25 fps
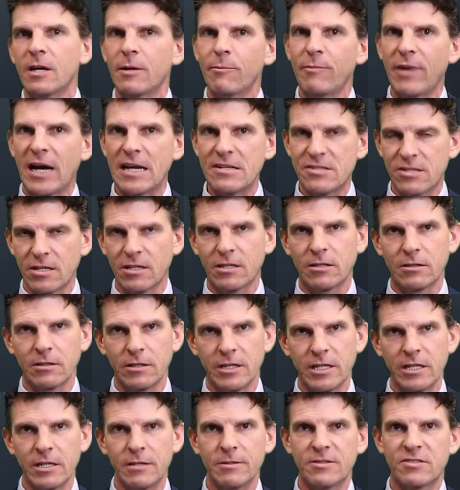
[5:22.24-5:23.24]

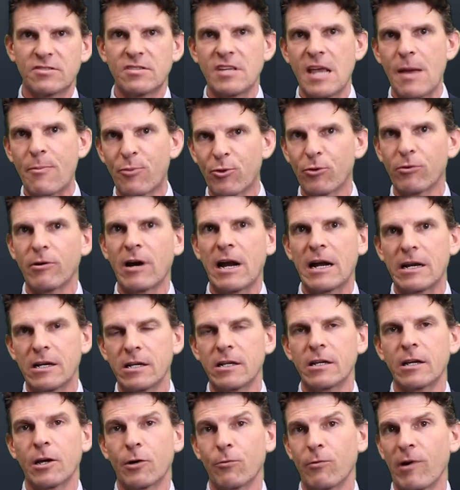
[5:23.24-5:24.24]
basically
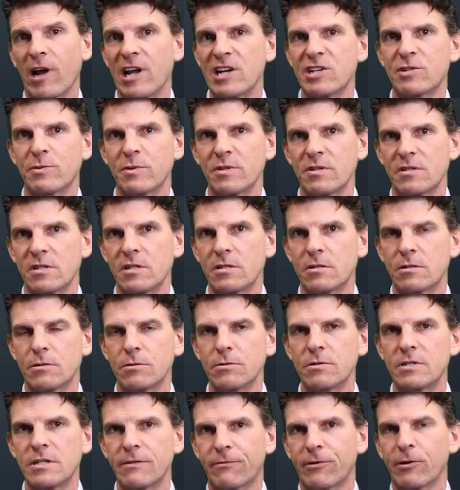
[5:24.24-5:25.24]
separating arrangements into
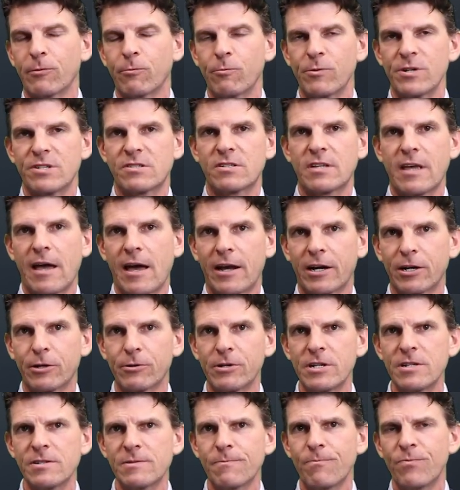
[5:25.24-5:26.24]
different risk
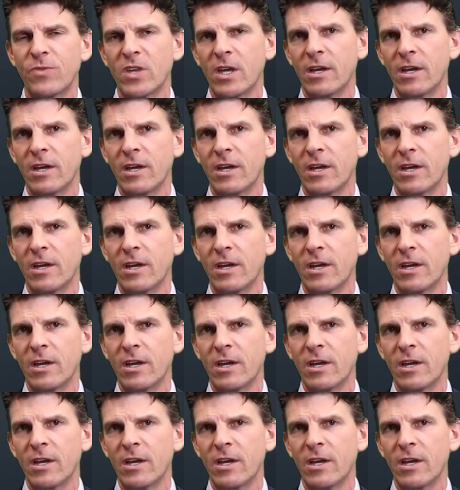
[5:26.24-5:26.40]
categories.